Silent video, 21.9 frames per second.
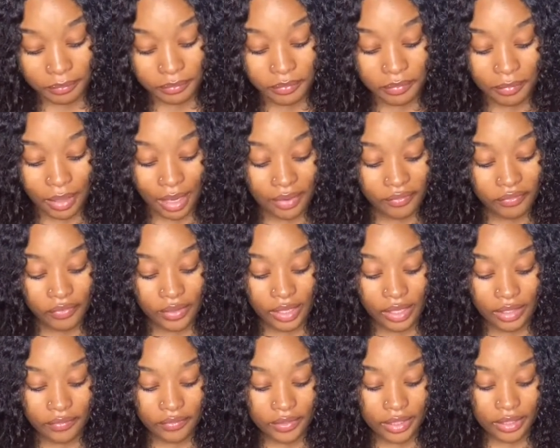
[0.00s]
my
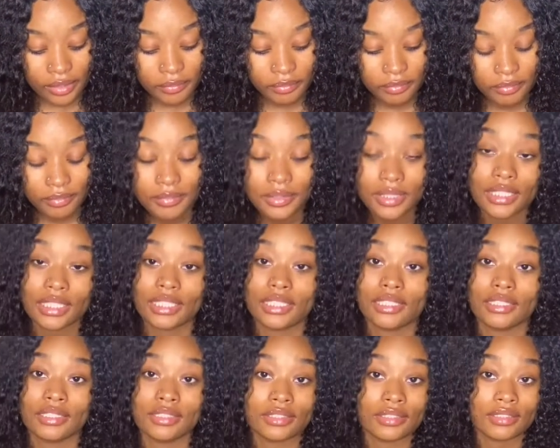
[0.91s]
favorite,
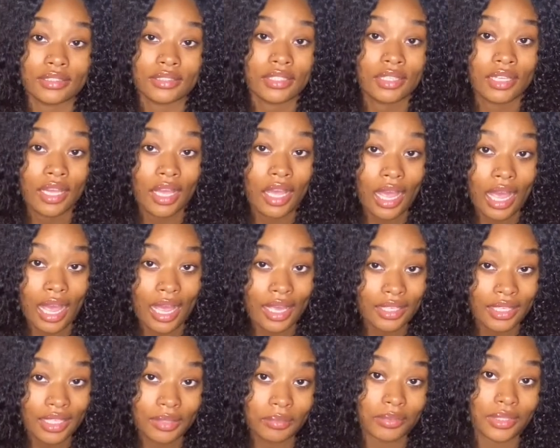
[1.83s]
because I
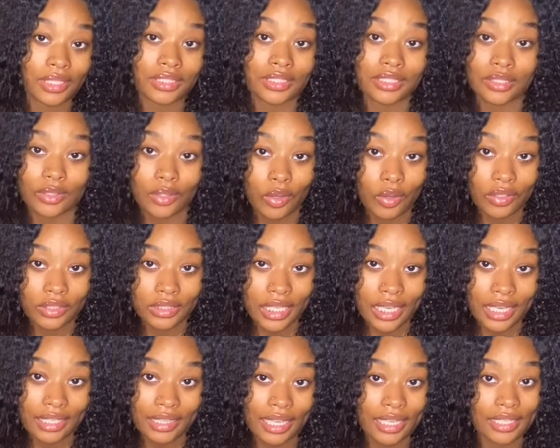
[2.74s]
keep this in all
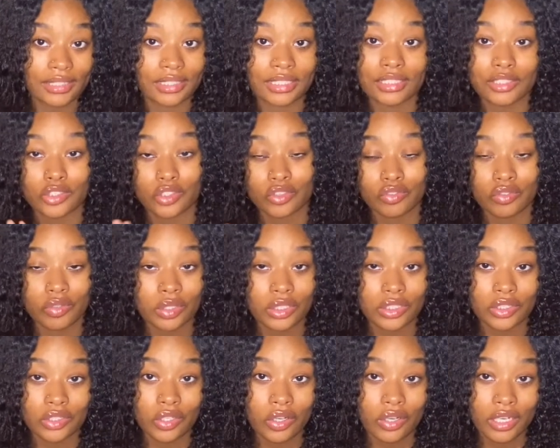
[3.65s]
day. Like, since Corona
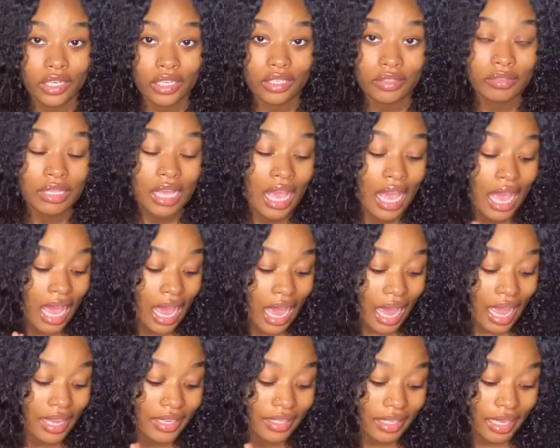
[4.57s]
started,
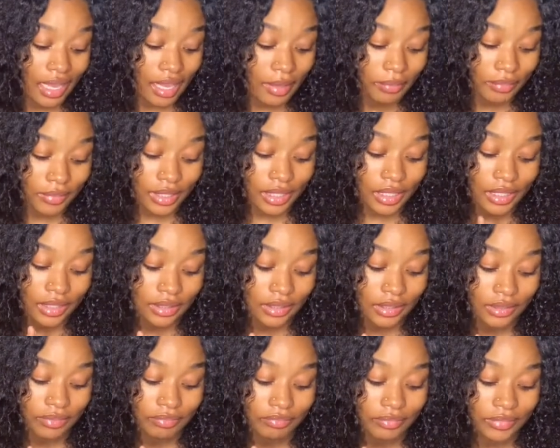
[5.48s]
I kept
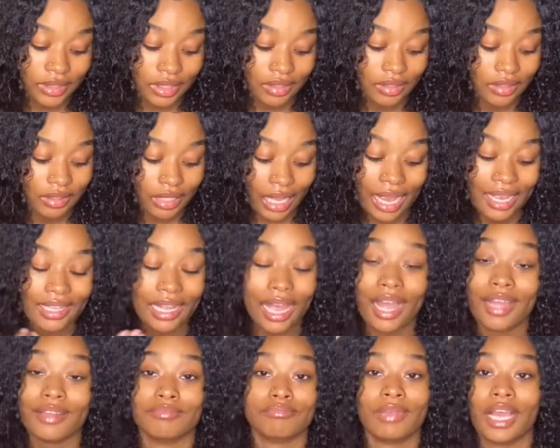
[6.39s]
this. I,
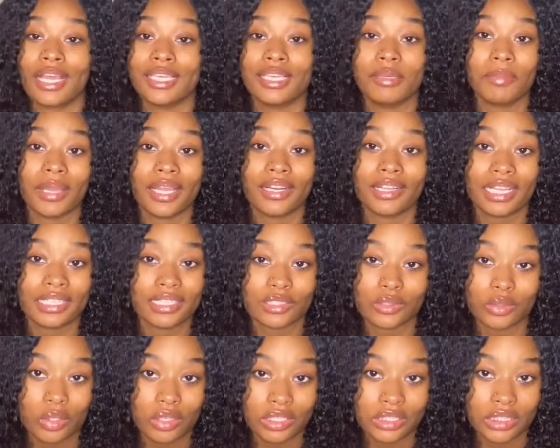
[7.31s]
I, I keep my hair like
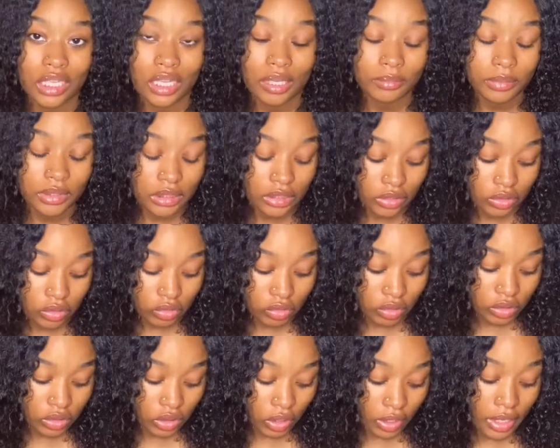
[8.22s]
this all the time since
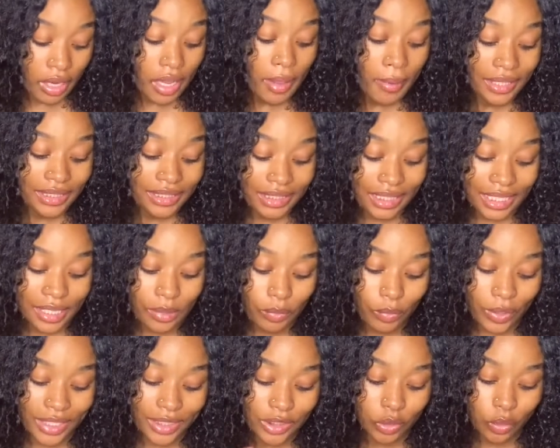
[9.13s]
Corona started. Sleep
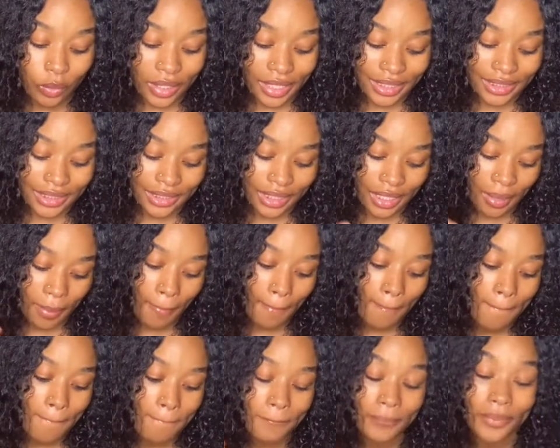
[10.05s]
wait, twist,
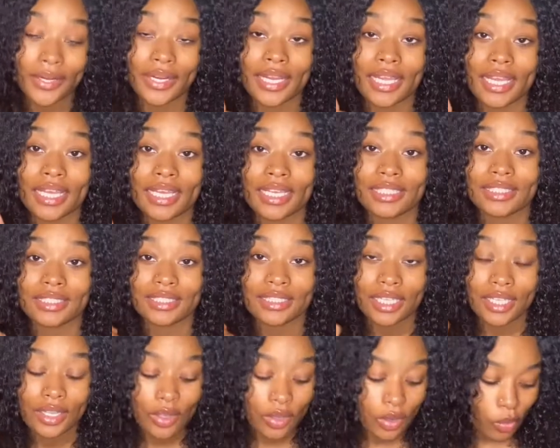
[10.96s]
braids,
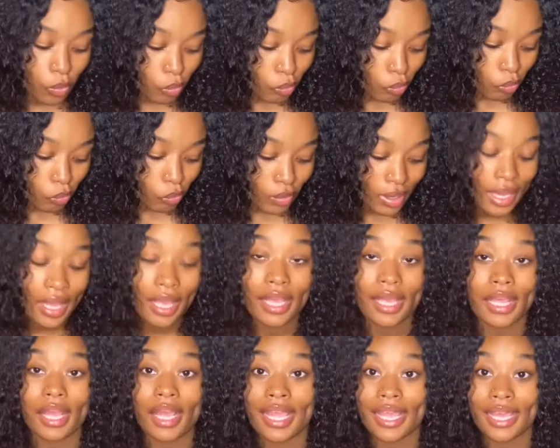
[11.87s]

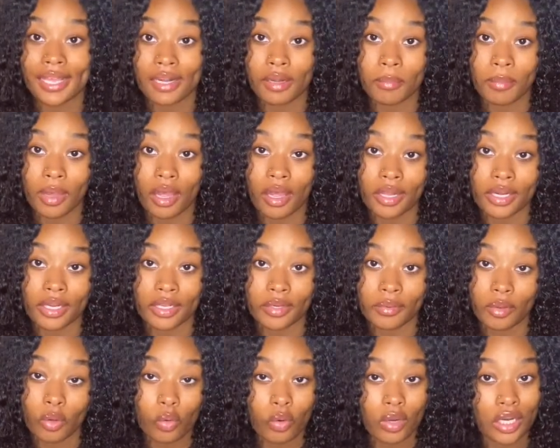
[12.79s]
and a bonnet or a